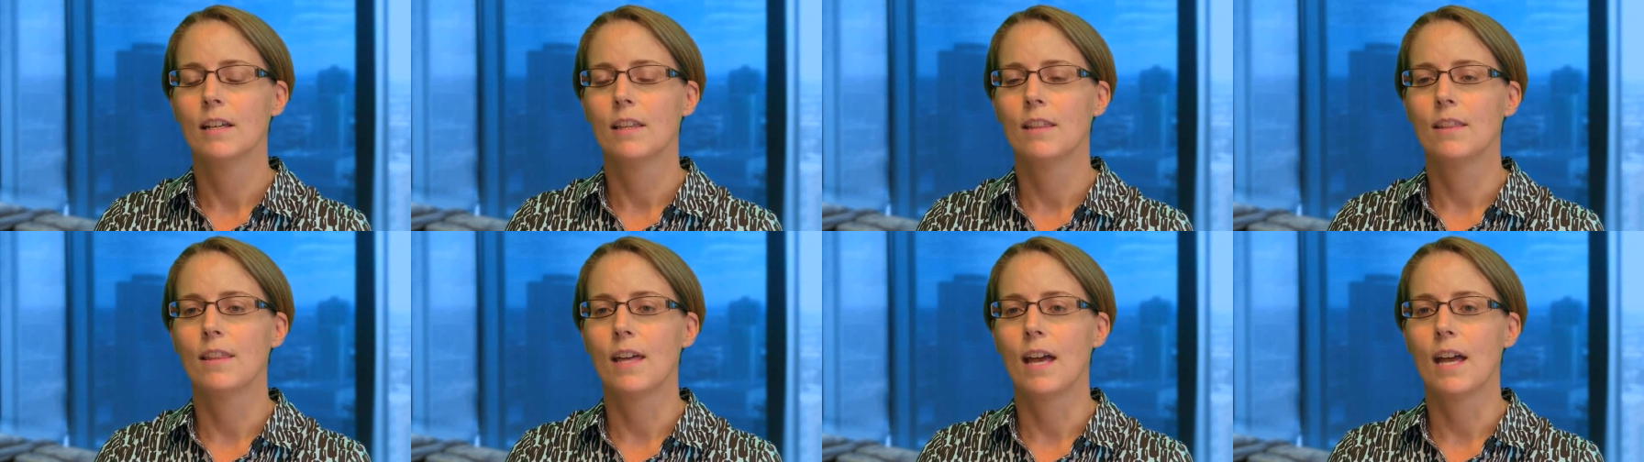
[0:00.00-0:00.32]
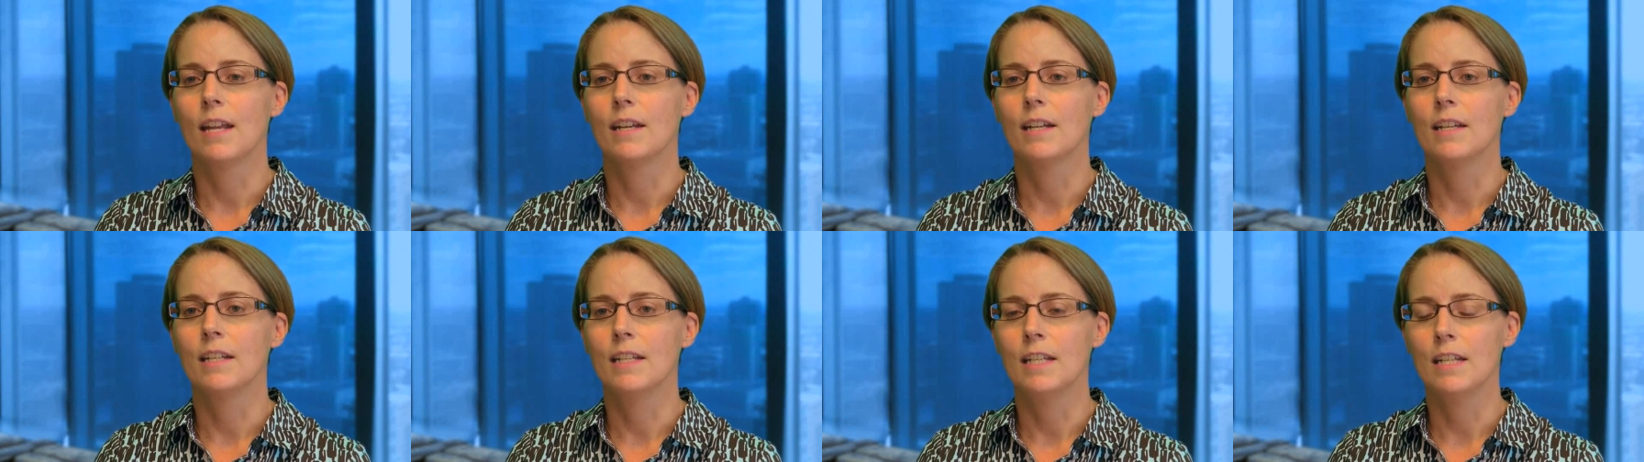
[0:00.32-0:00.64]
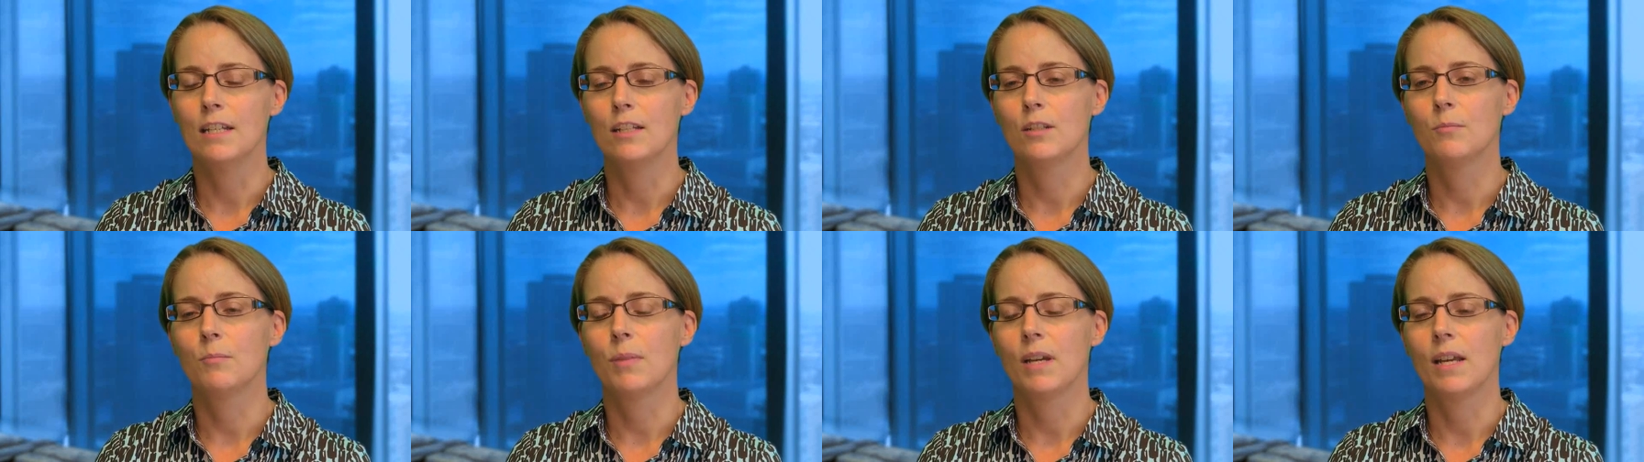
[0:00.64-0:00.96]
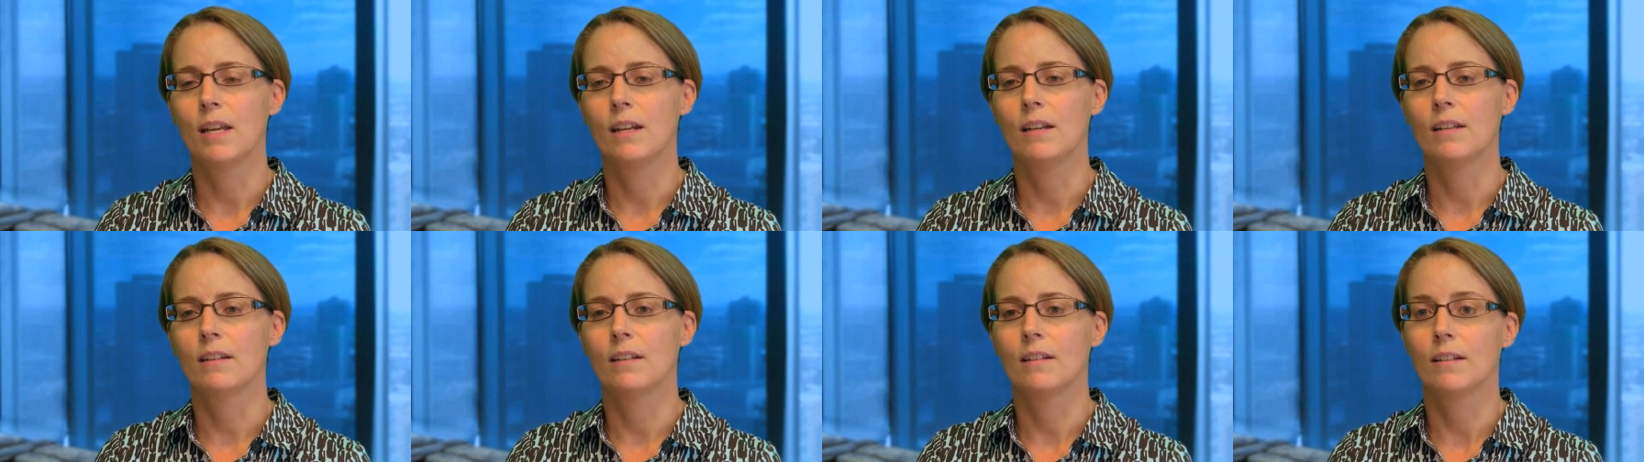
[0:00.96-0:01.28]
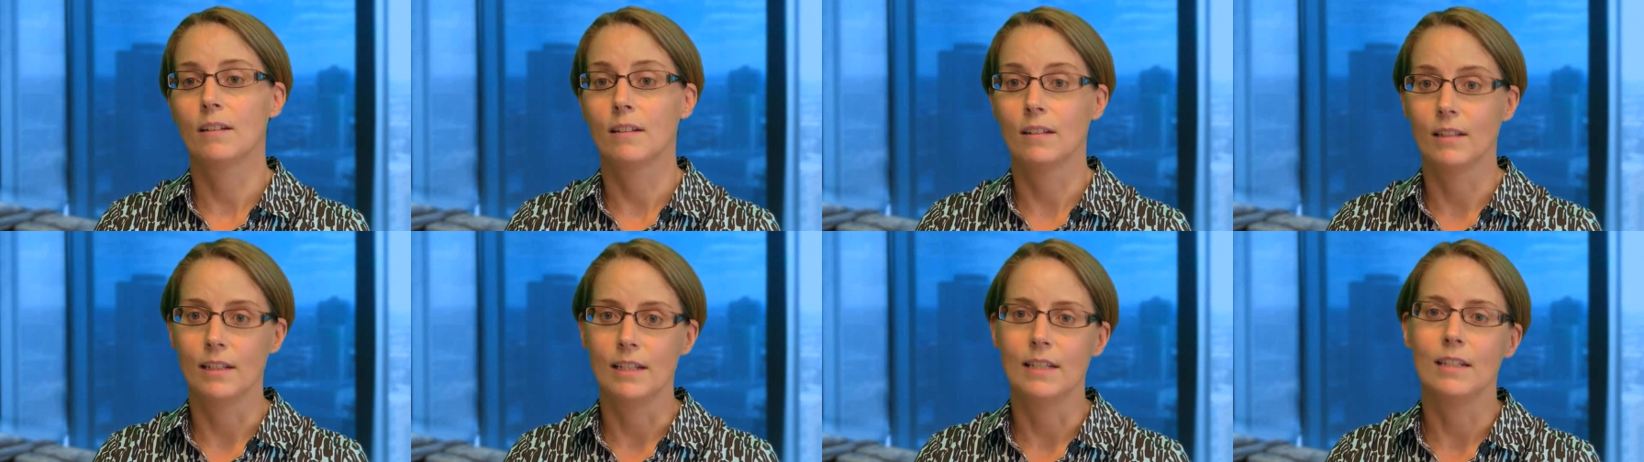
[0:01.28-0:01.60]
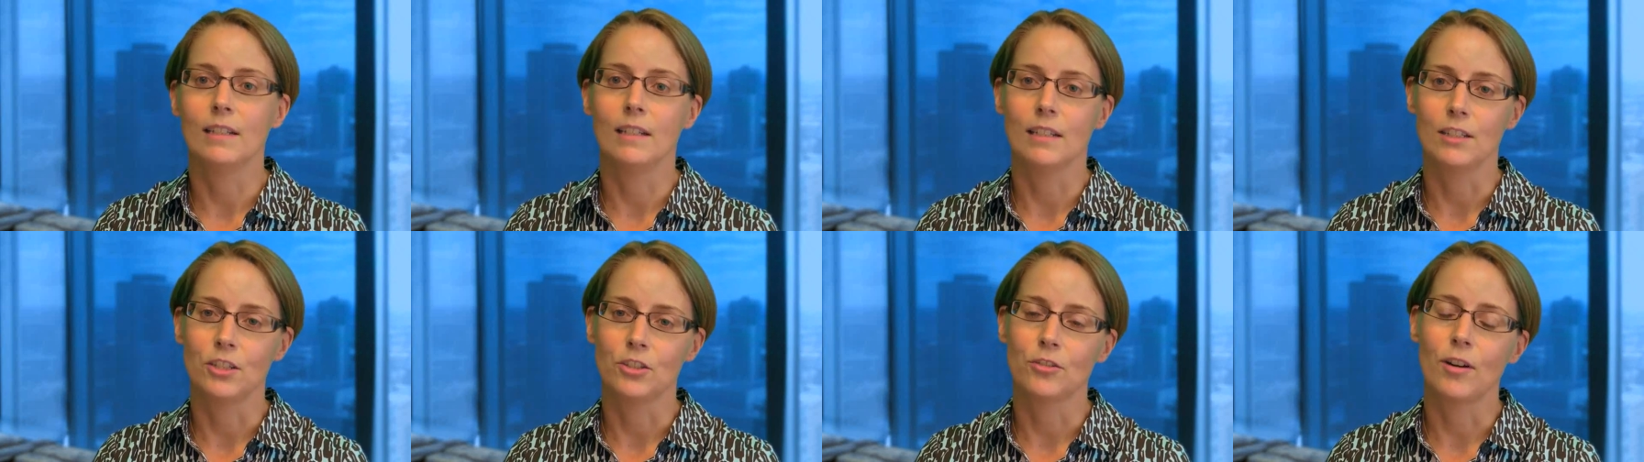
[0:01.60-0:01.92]
that an independent,
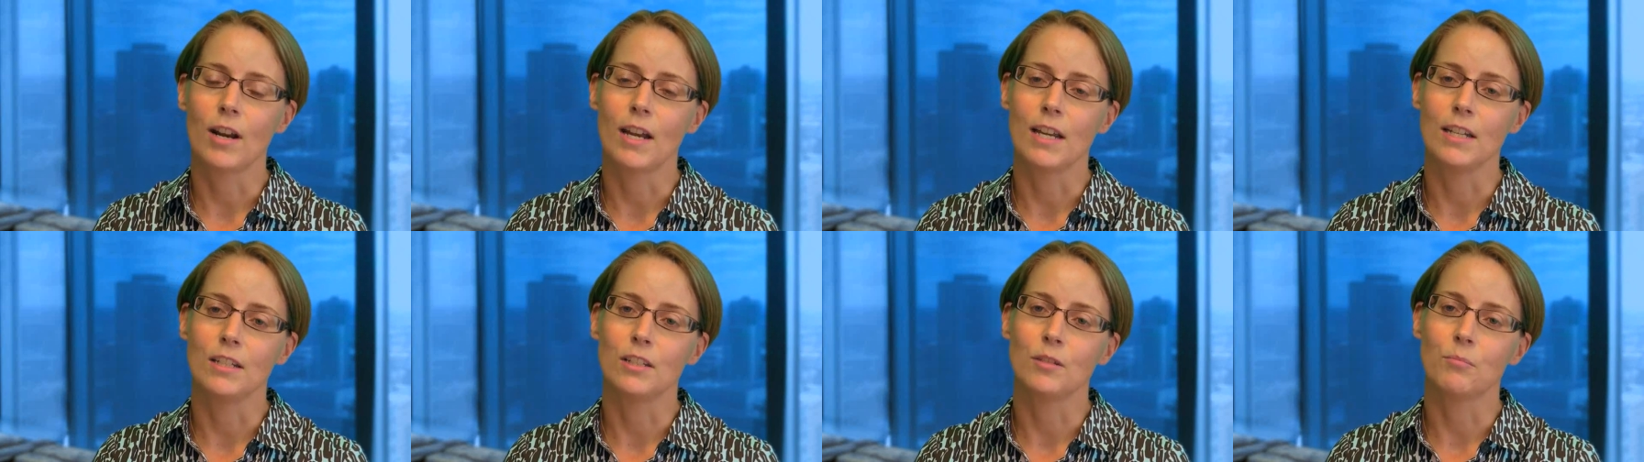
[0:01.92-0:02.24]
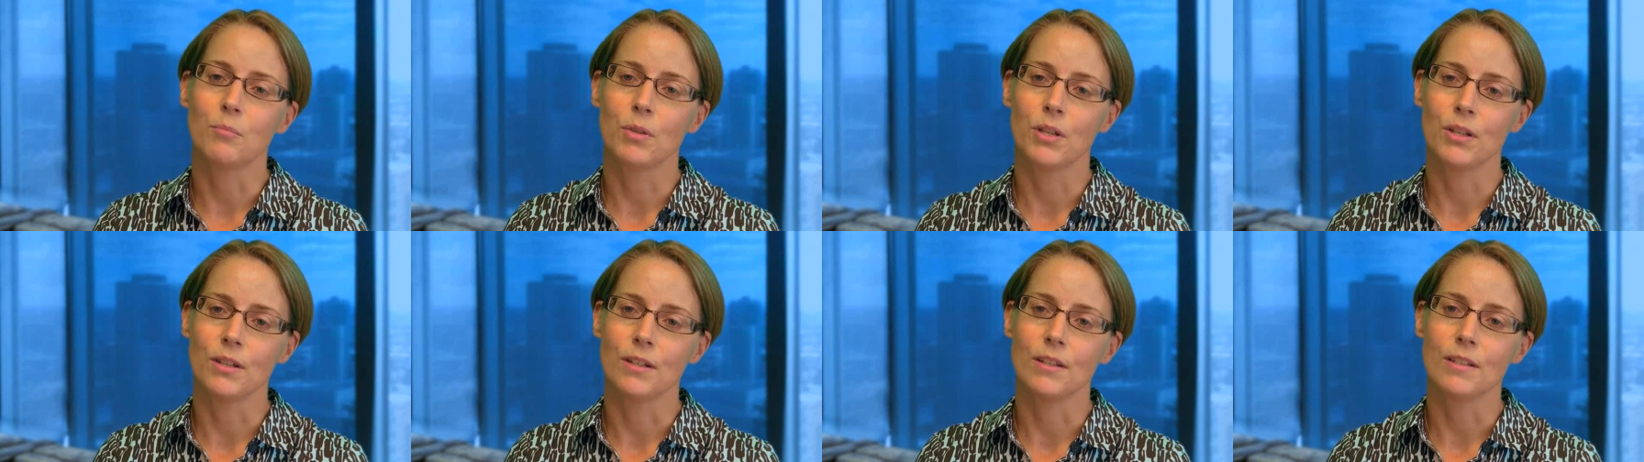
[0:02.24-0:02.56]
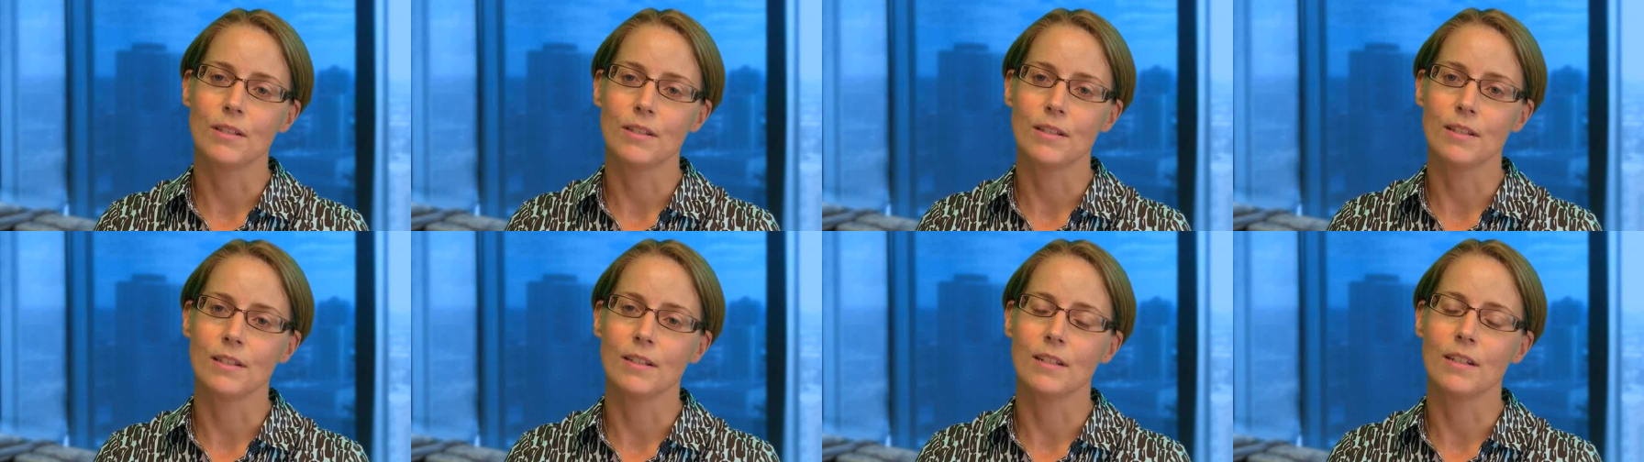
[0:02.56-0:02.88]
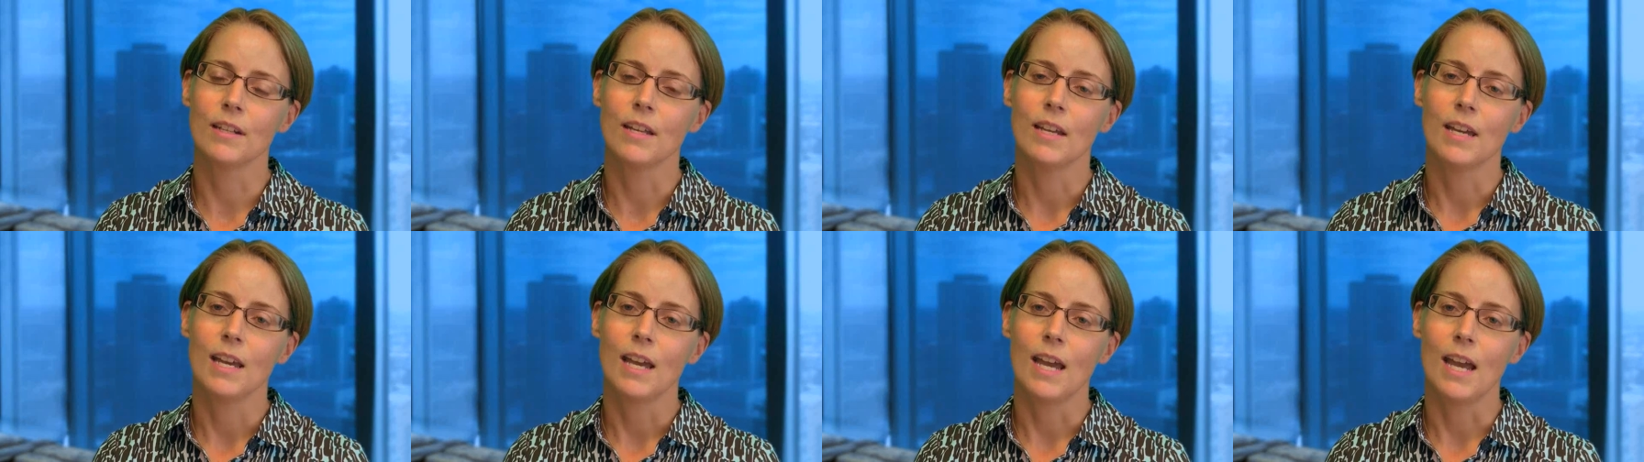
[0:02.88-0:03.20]
legally trained person